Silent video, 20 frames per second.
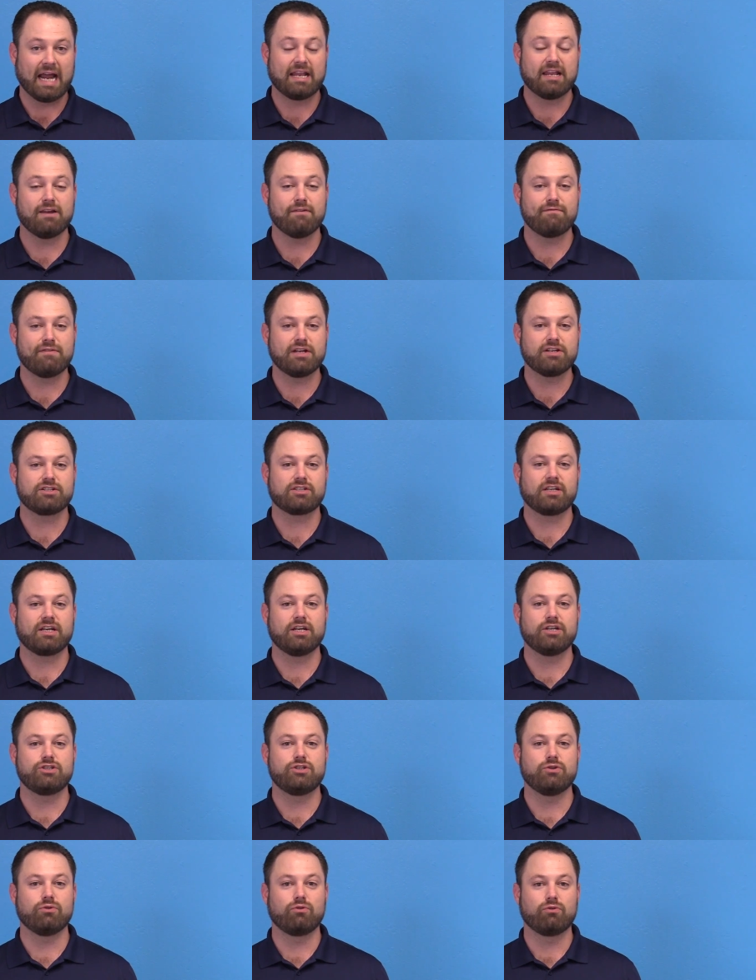And then eventually
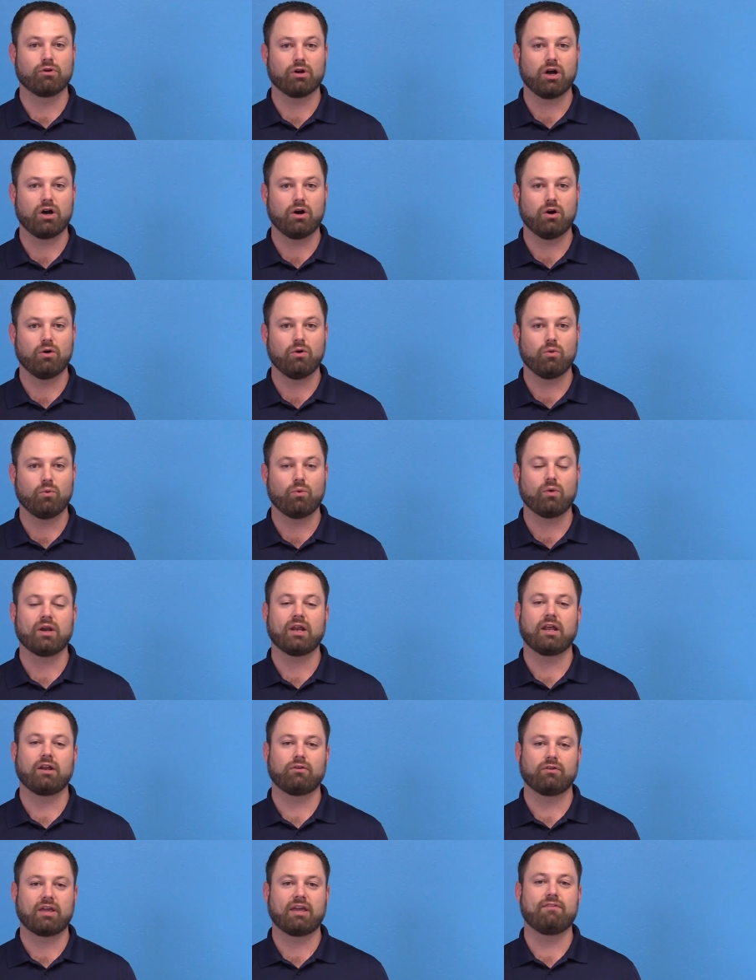as you grow, what
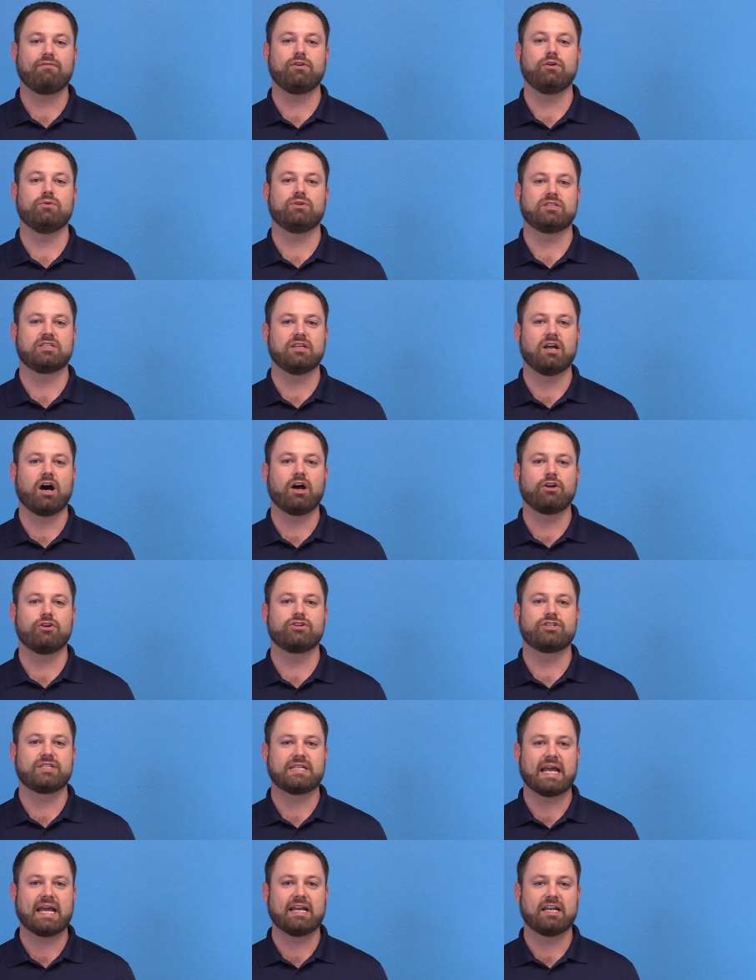it'll give you is an
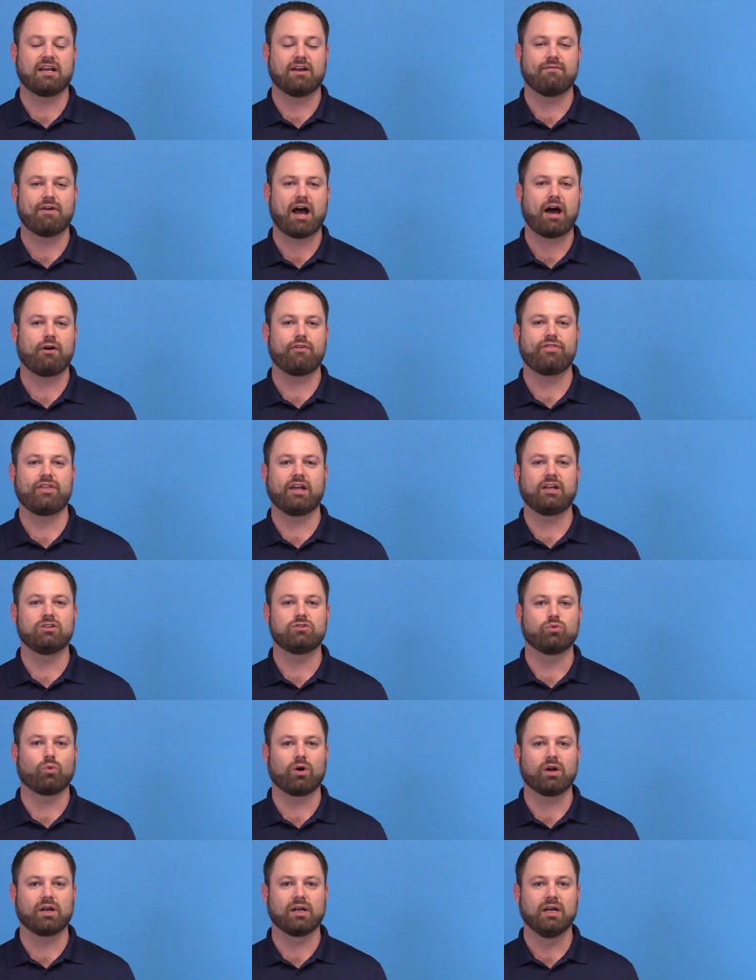understanding of how things
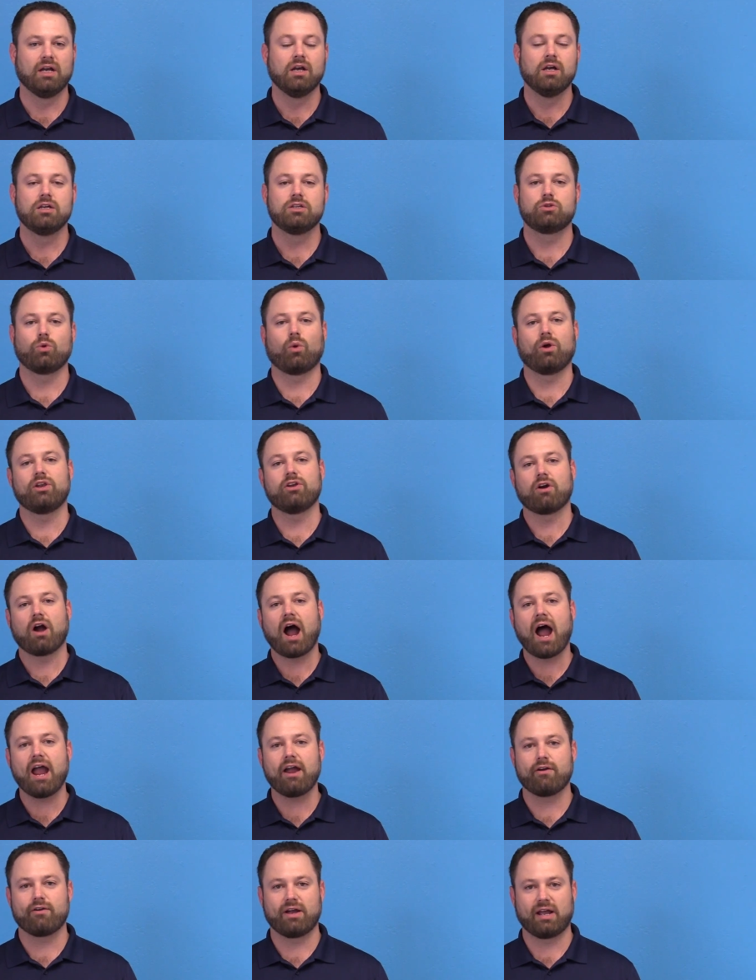work. So when you're
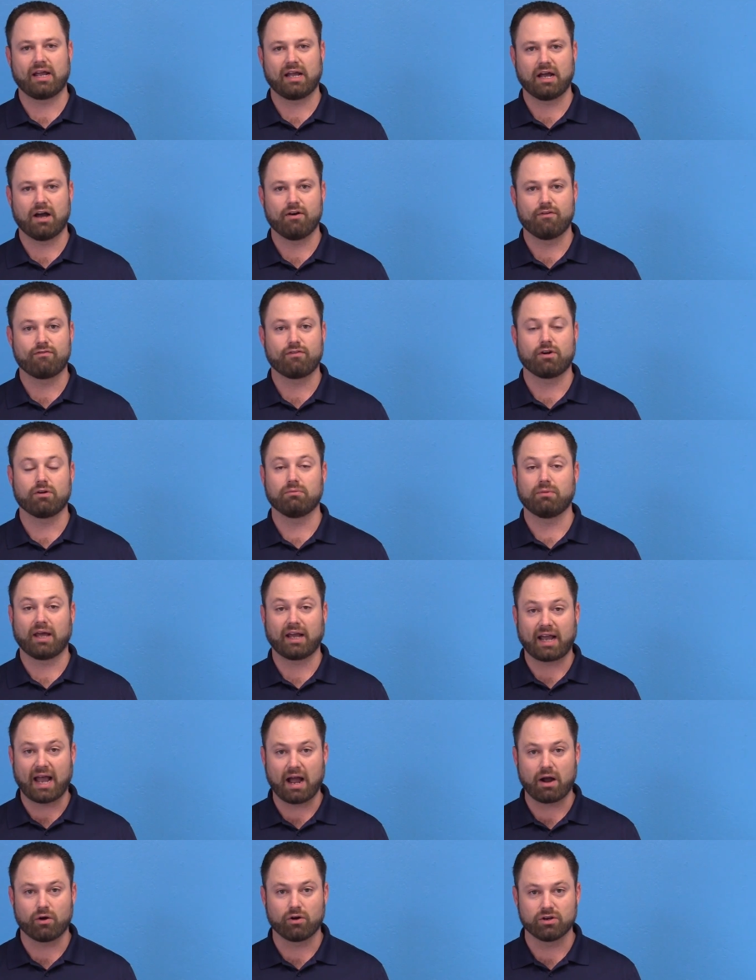hiring a firm
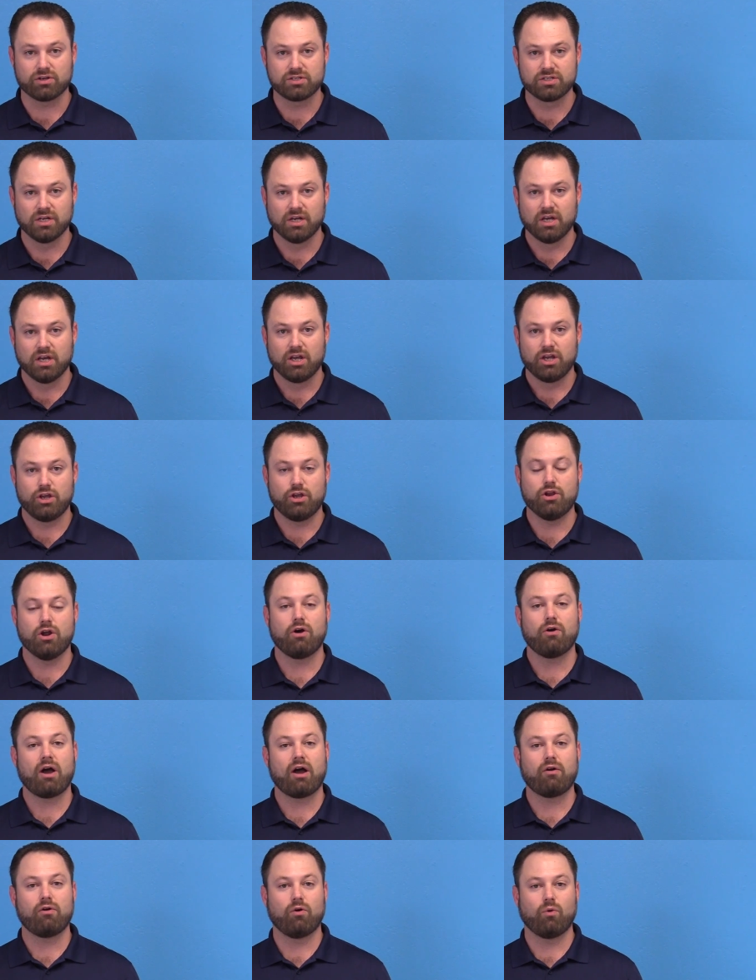like ours, you
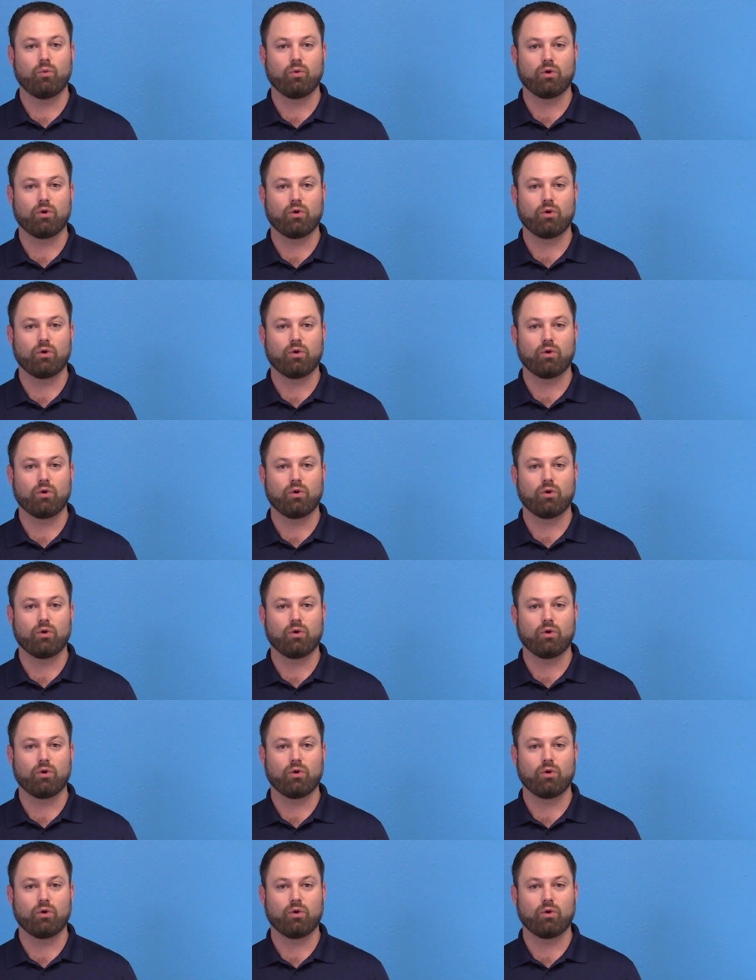know how it